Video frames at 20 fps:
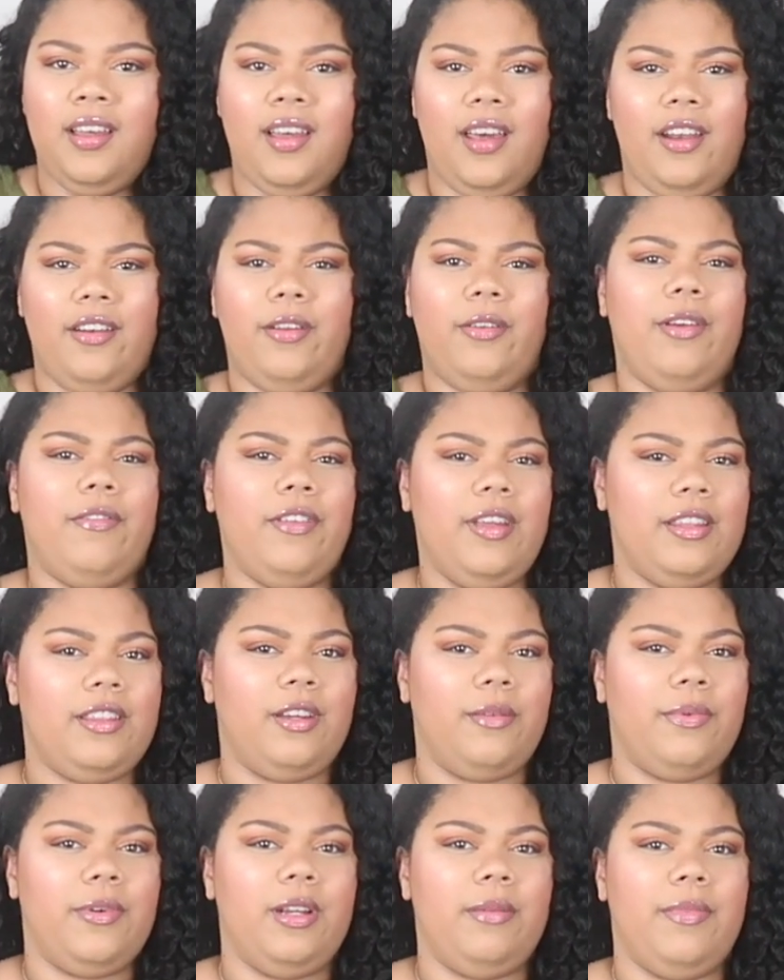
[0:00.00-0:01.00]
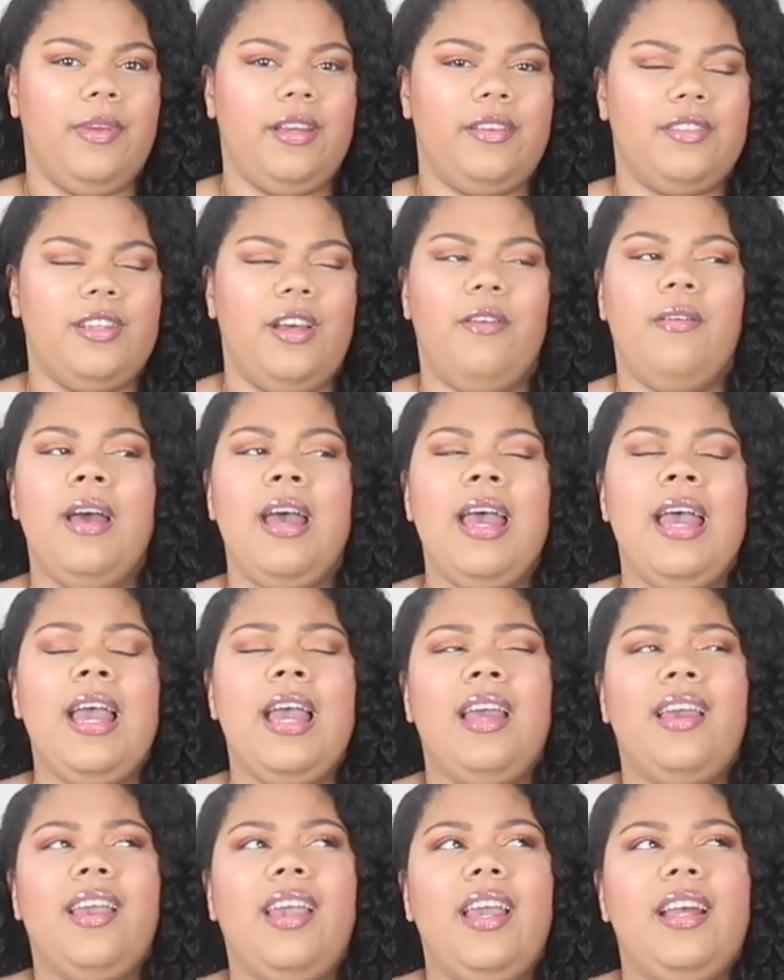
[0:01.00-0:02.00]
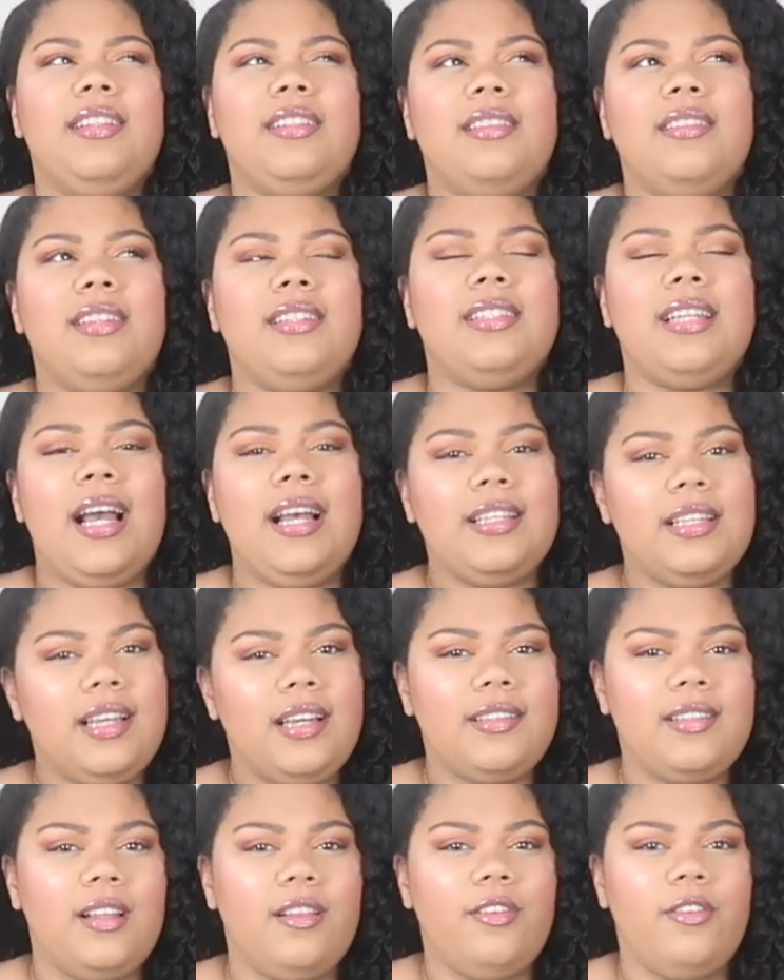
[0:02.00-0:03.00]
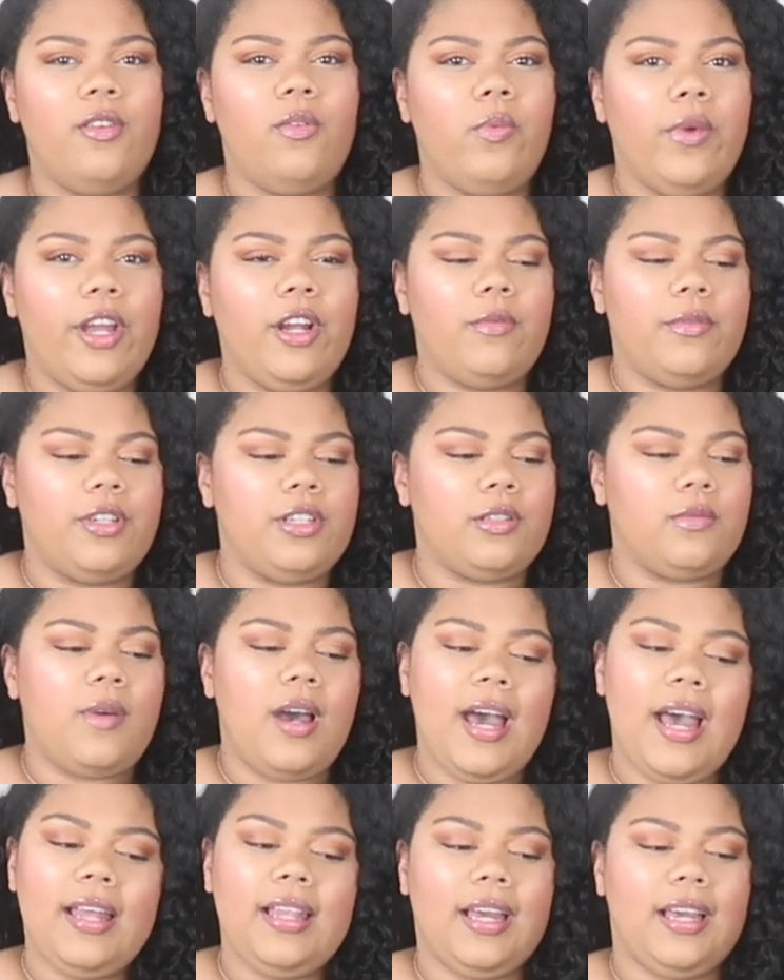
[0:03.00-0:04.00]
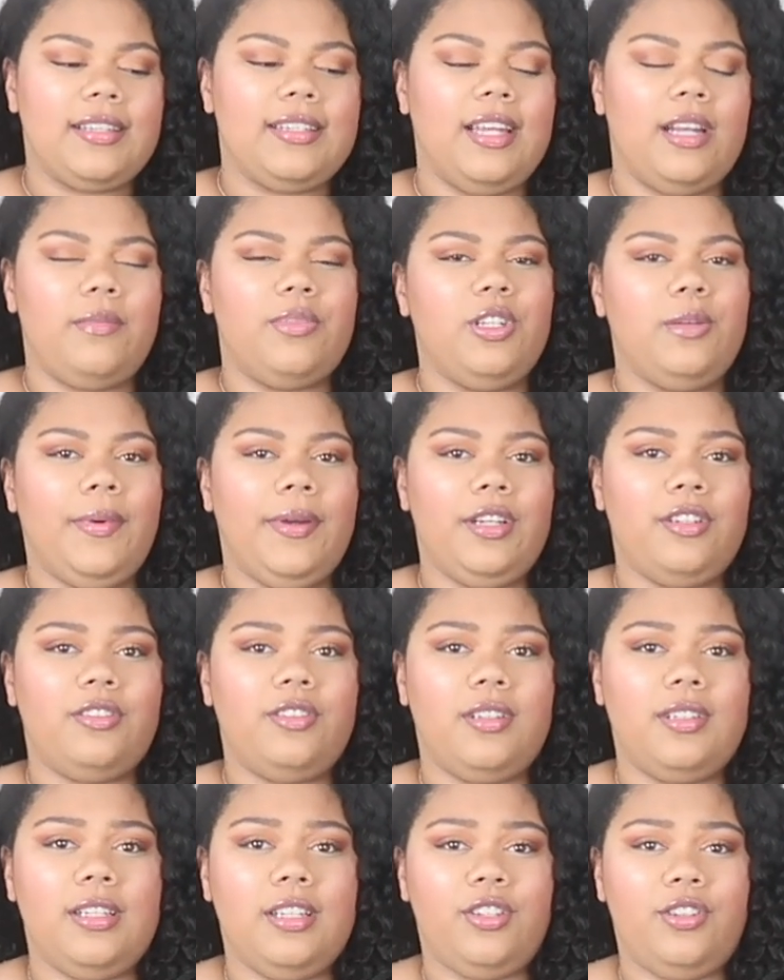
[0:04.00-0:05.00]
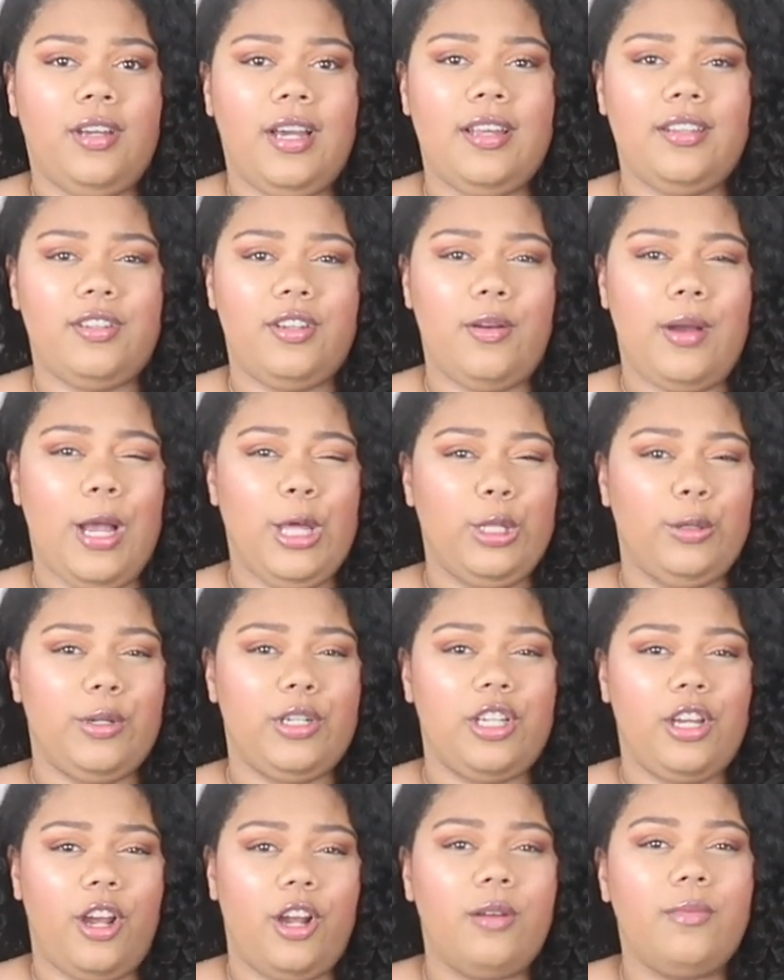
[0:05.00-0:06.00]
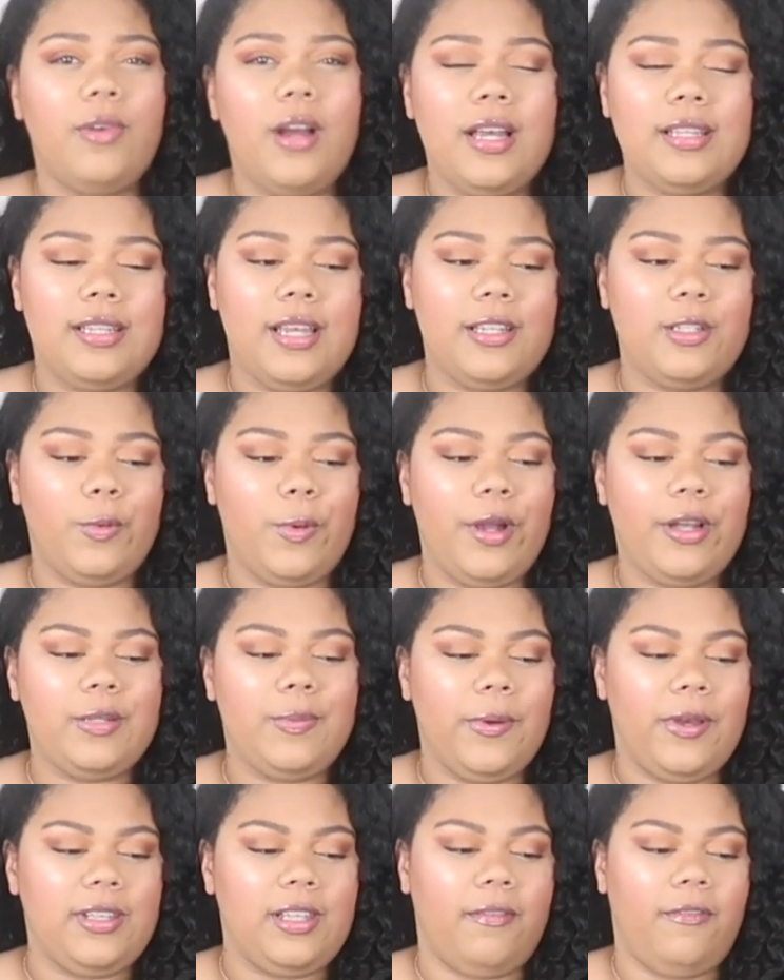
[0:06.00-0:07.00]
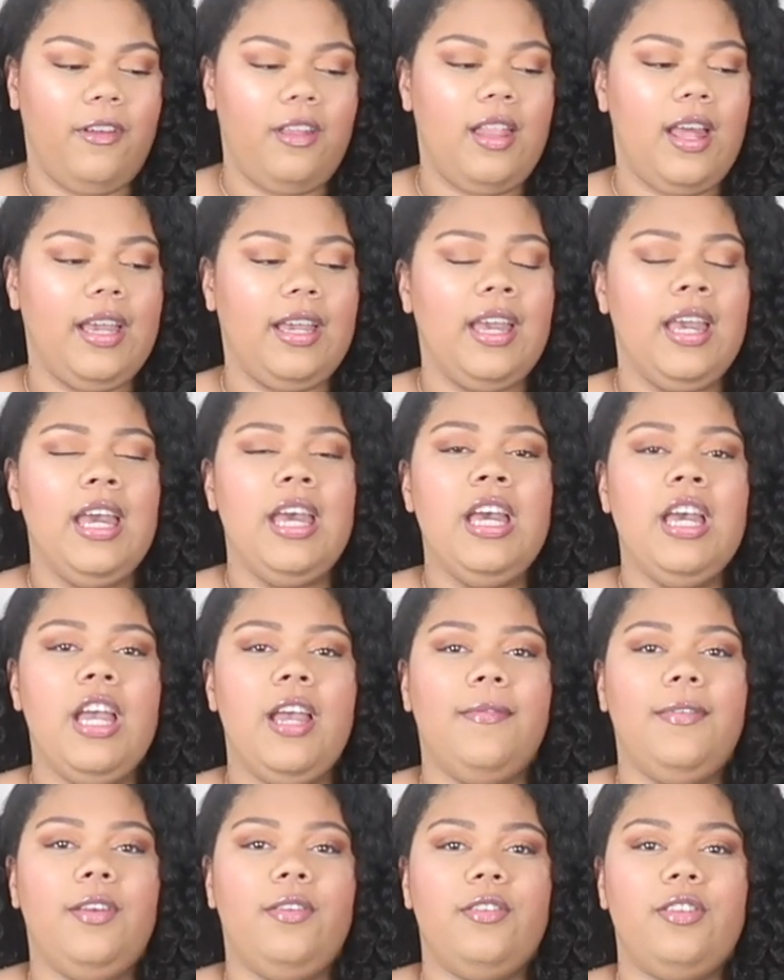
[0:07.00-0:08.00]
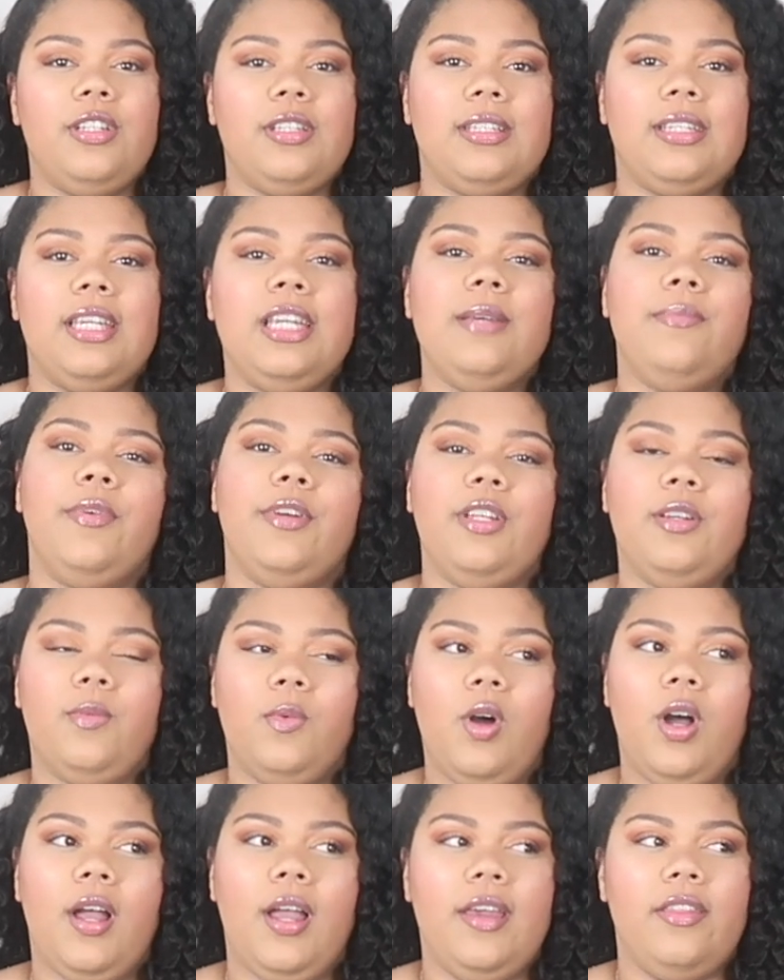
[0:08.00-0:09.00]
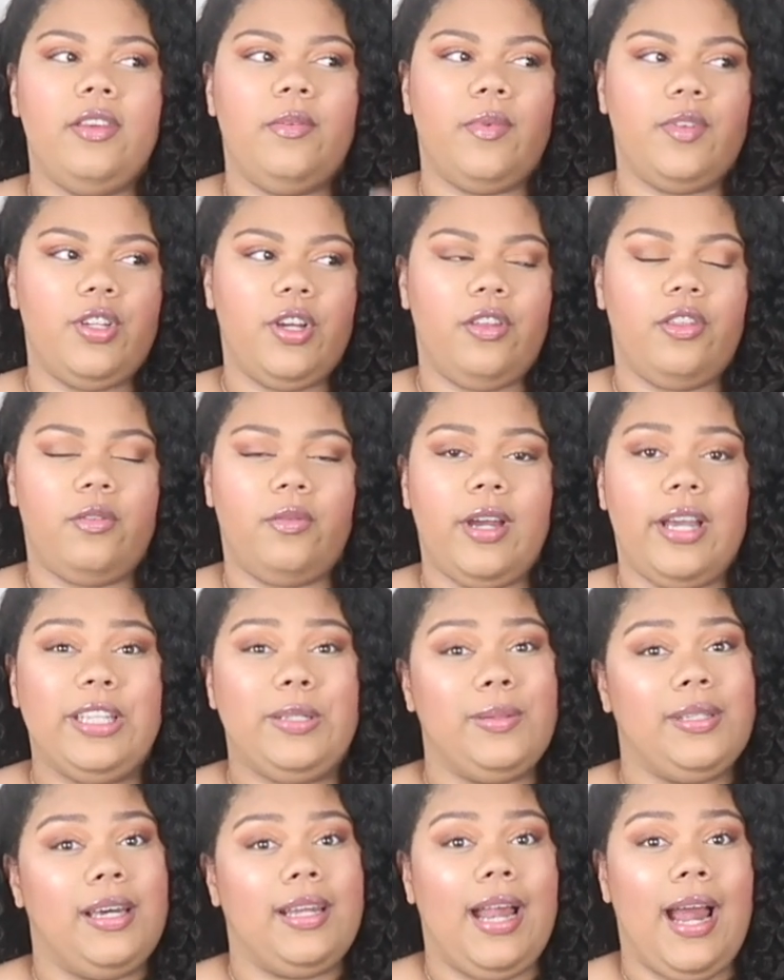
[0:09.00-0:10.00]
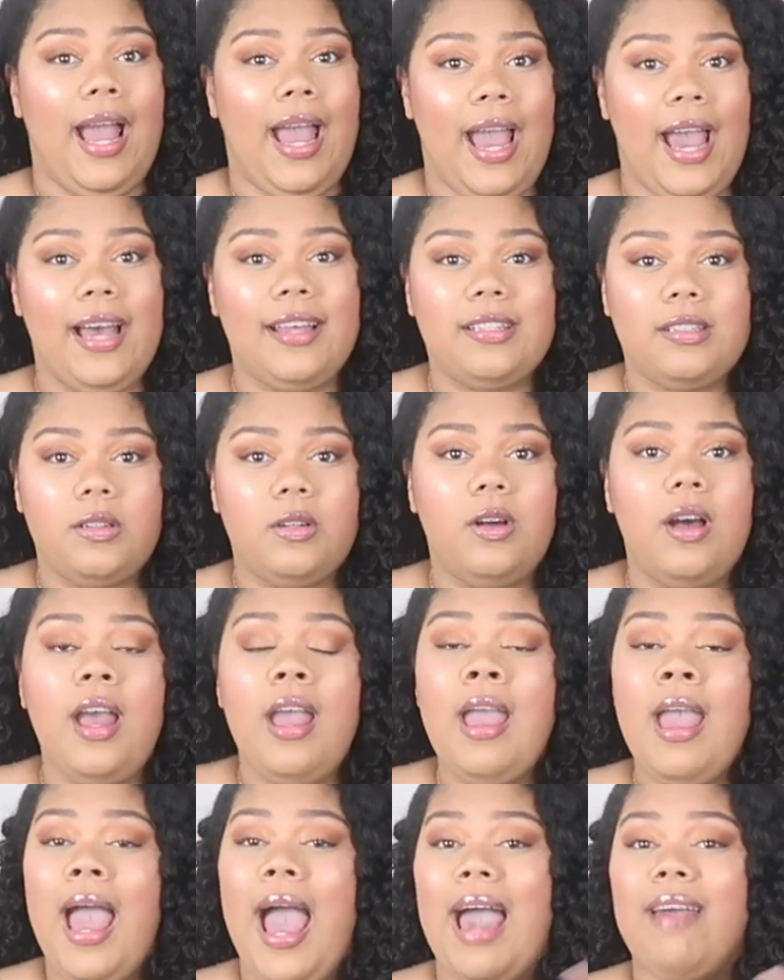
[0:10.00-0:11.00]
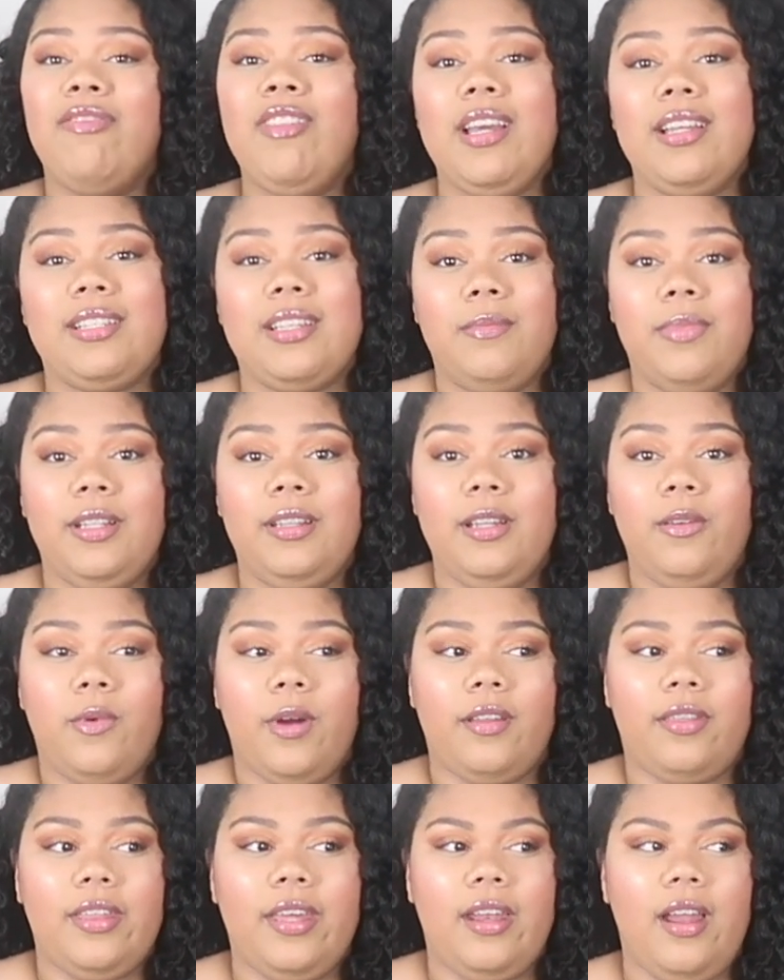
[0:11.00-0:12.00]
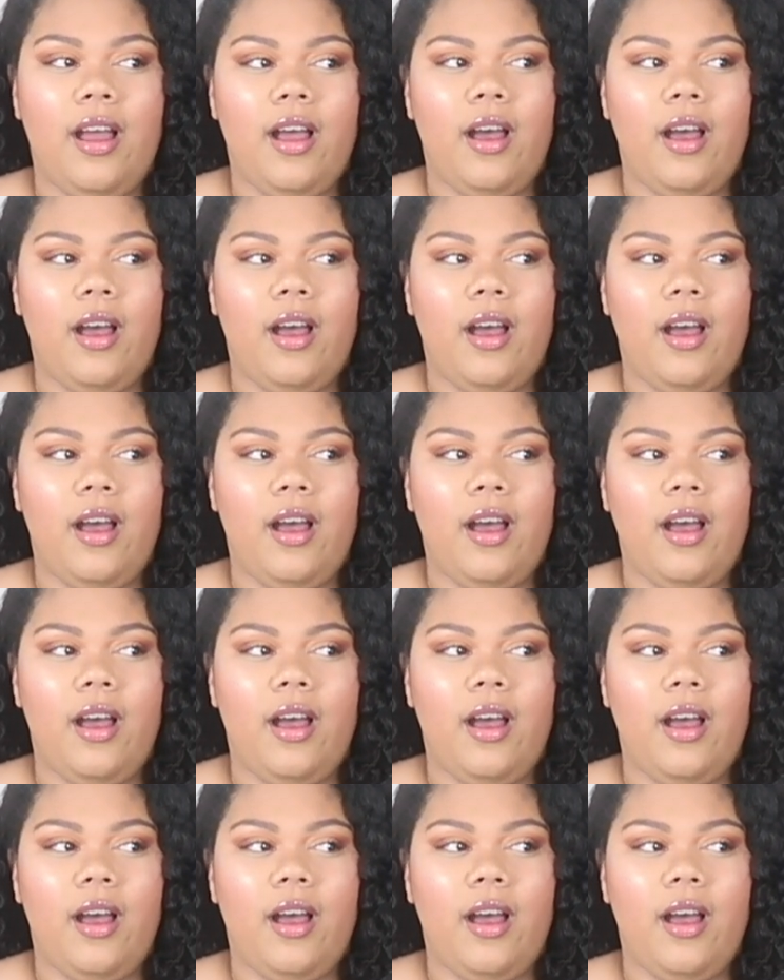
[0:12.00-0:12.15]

I don't know, I feel like they're pretty big. So the sizing is a little weird, which is why, like I said, I'm super interested to let you guys know how the return process works, because I feel like if you can just keep what you want and then return the rest without a hassle, I think it's completely worth it.